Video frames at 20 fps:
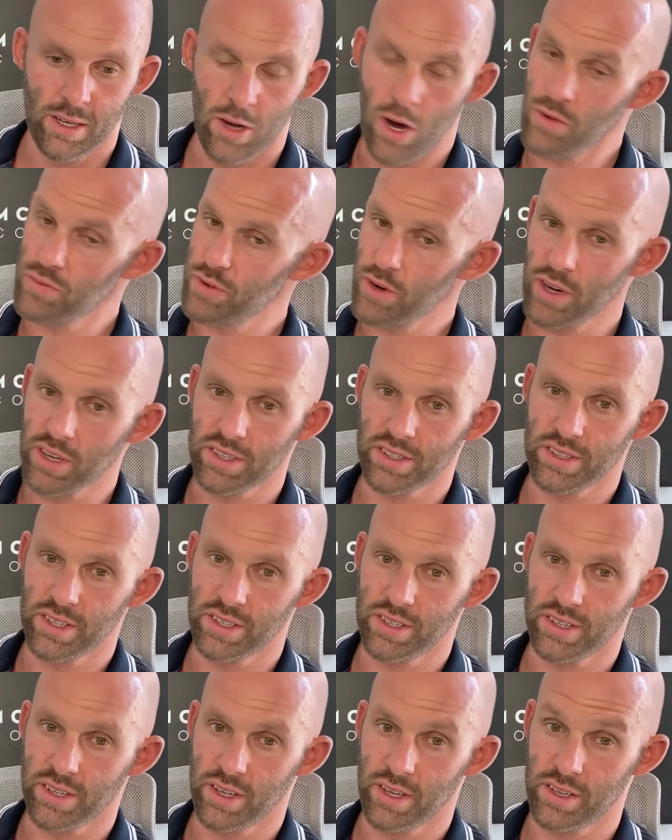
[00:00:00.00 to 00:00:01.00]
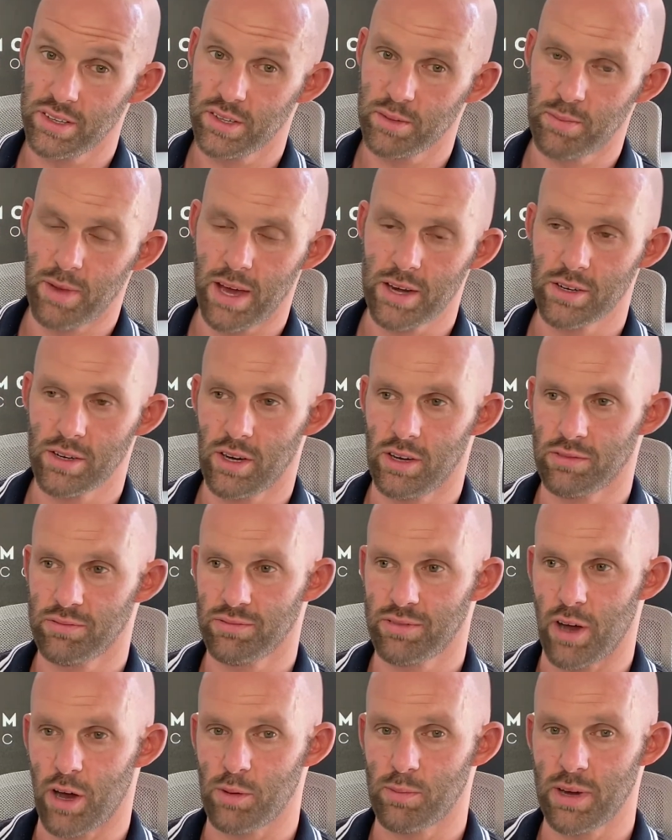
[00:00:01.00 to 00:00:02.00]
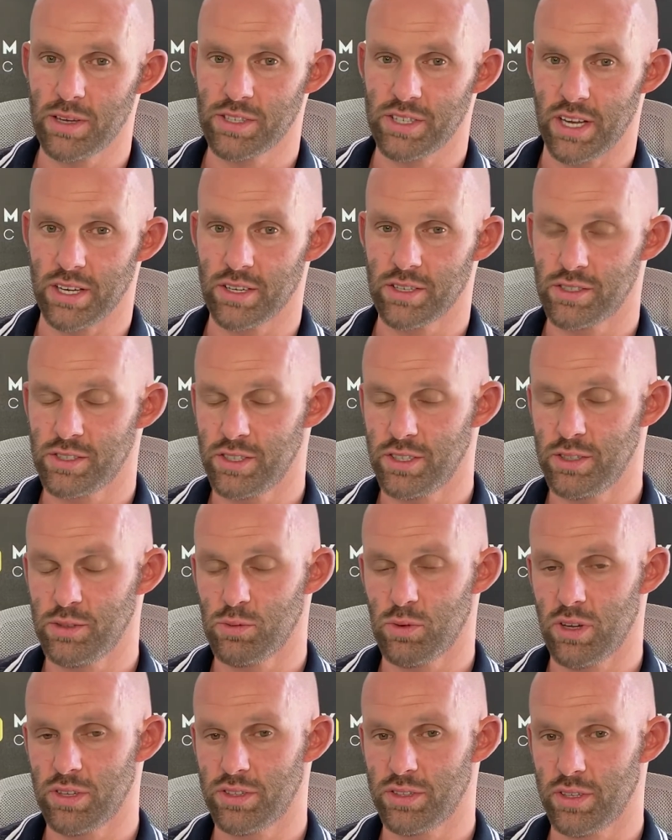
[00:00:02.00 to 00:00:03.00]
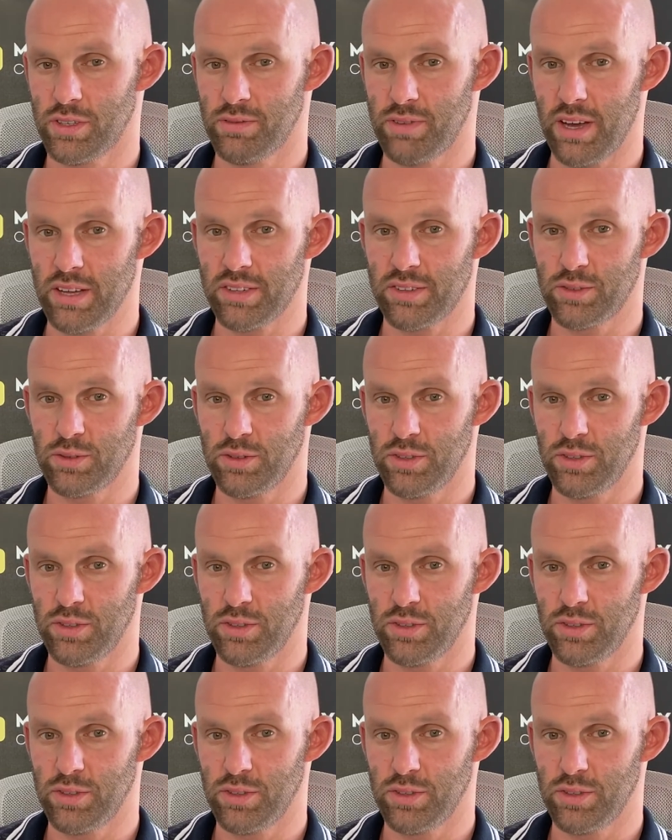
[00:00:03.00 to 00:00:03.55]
Of course, it's a matter of how much energy you want to invest.